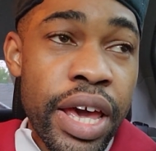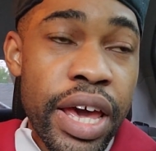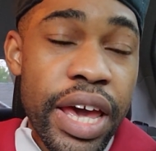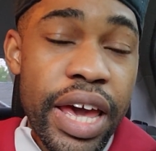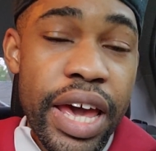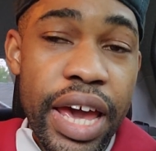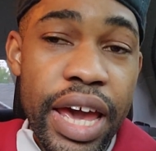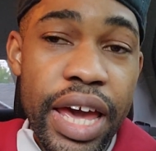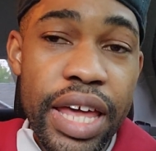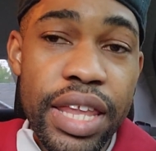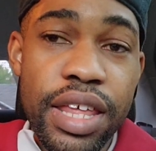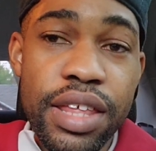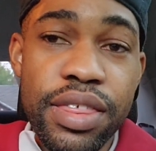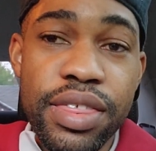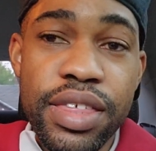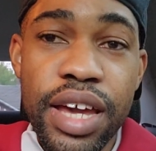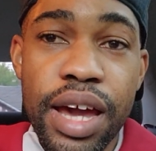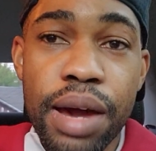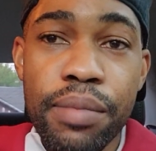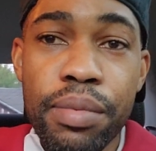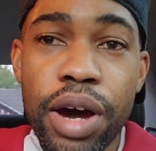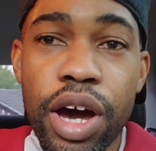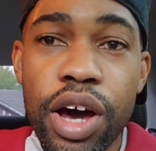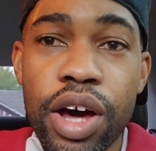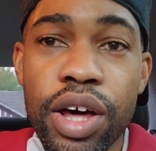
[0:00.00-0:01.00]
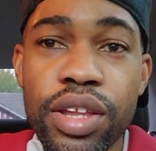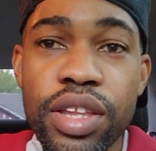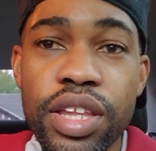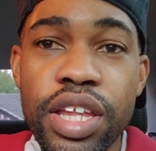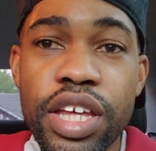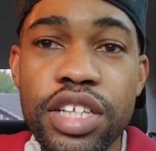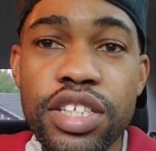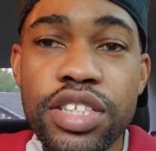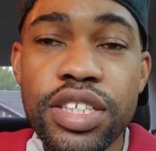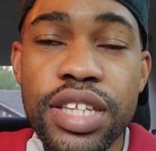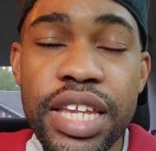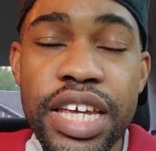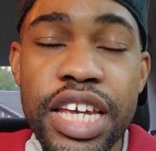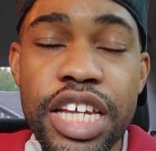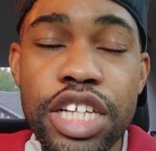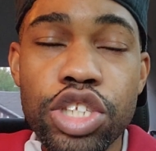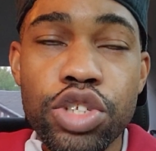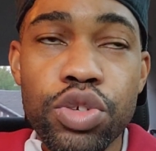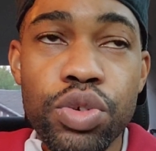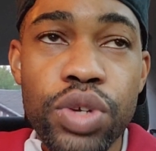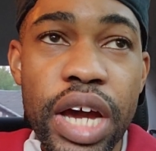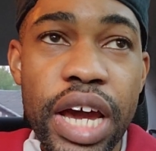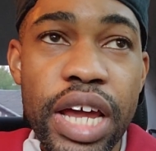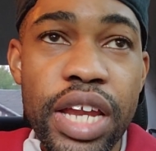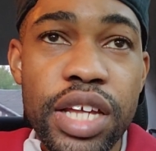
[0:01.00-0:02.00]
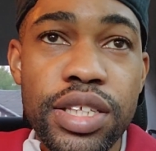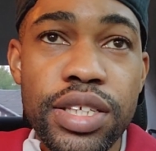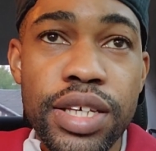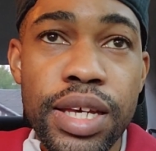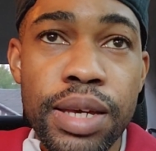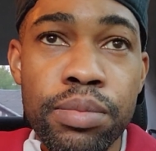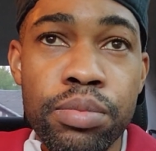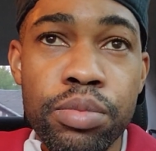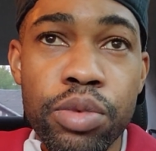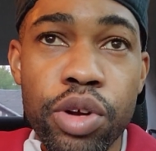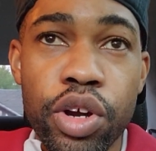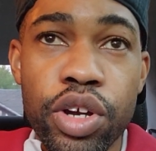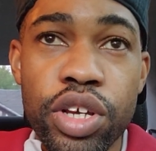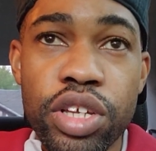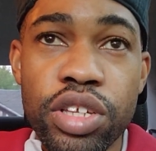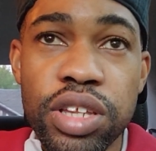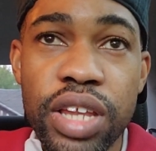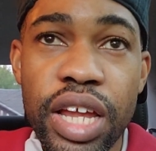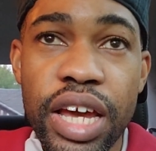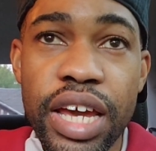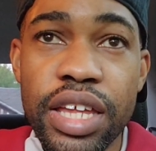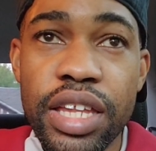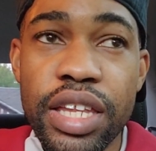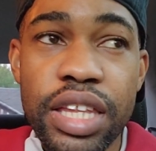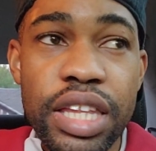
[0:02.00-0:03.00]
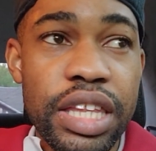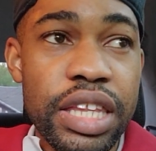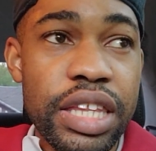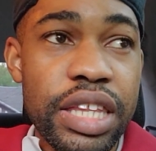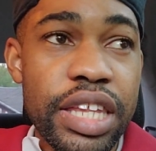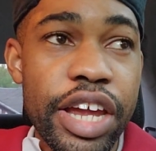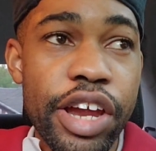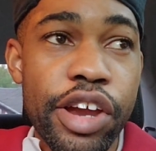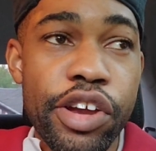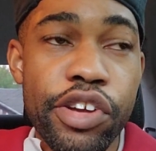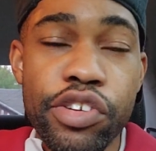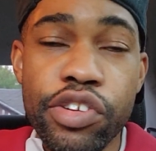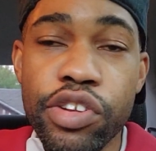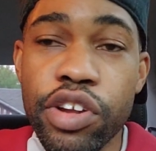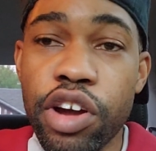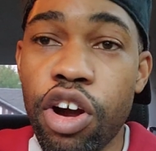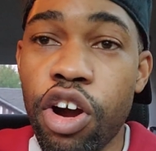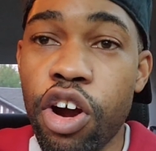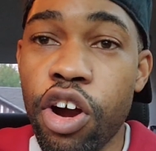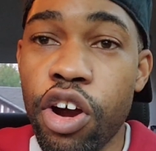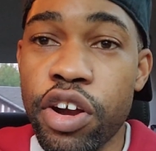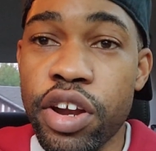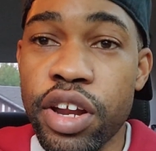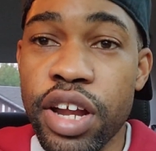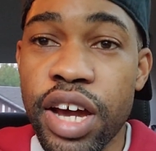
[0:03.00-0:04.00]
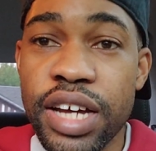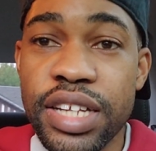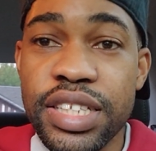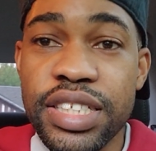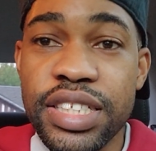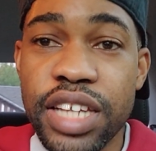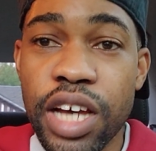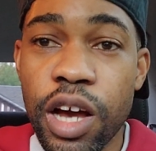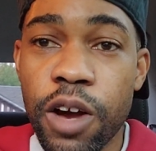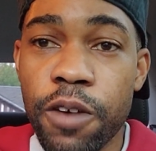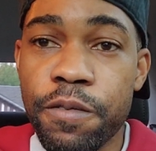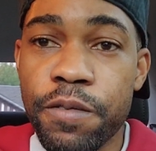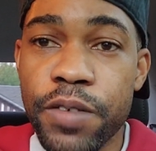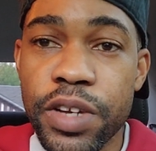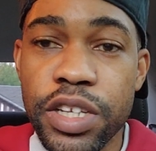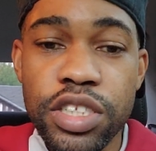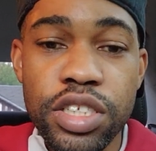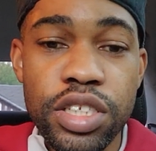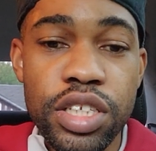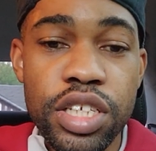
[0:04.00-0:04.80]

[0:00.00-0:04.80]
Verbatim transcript: And the thing about this Leeds United team, bro, is like they are not selfish.